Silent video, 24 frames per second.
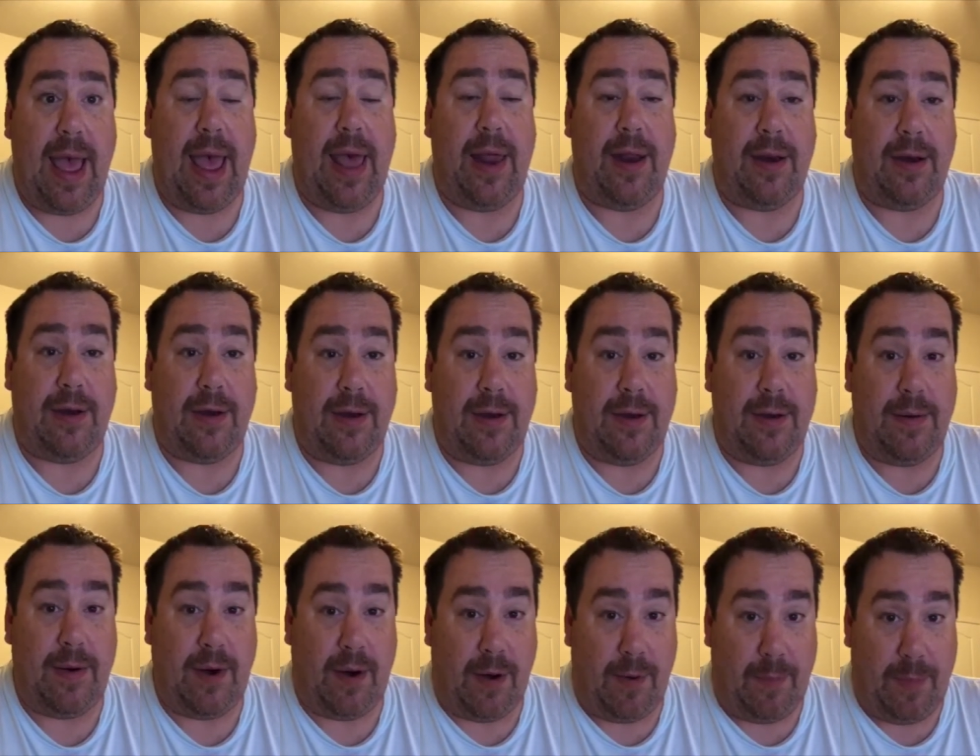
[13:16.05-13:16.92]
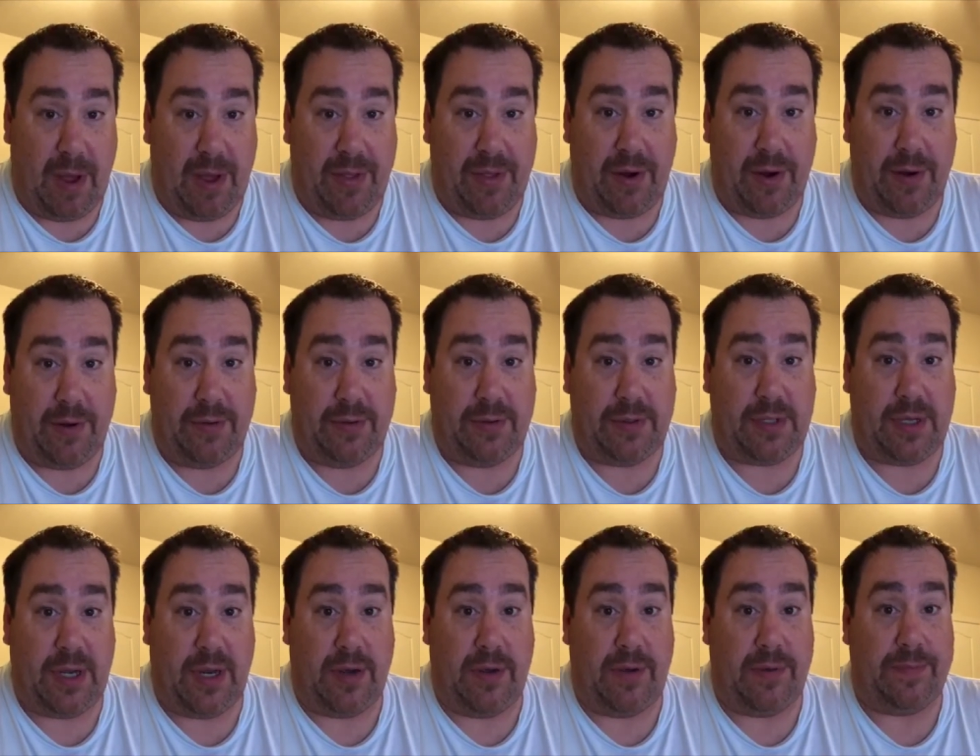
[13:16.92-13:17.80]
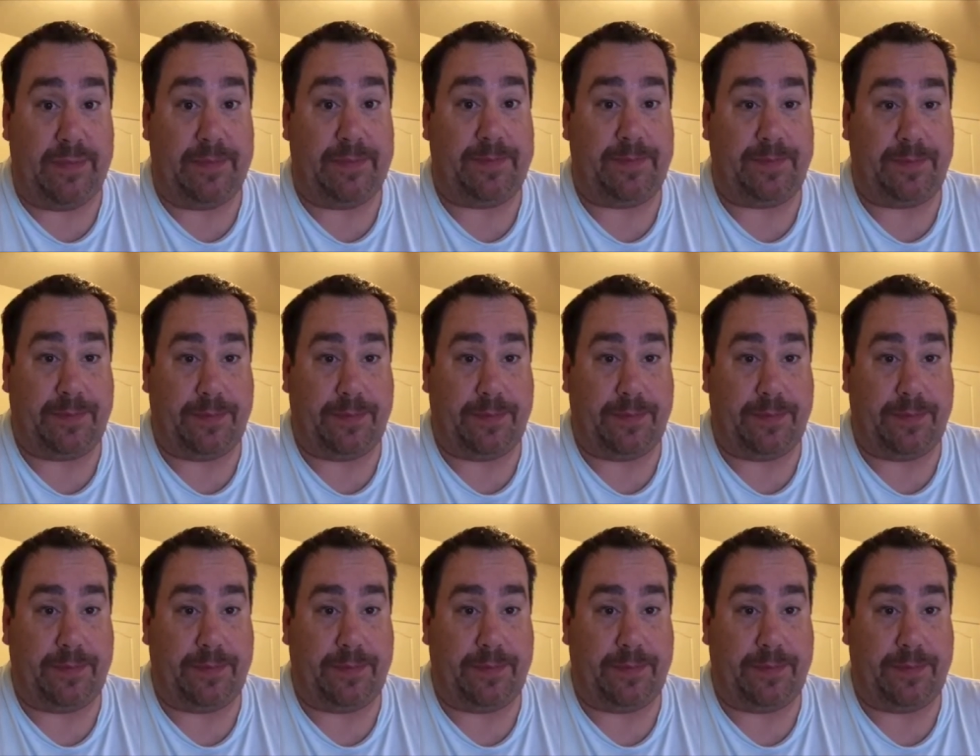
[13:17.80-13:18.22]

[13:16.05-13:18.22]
and her mother. So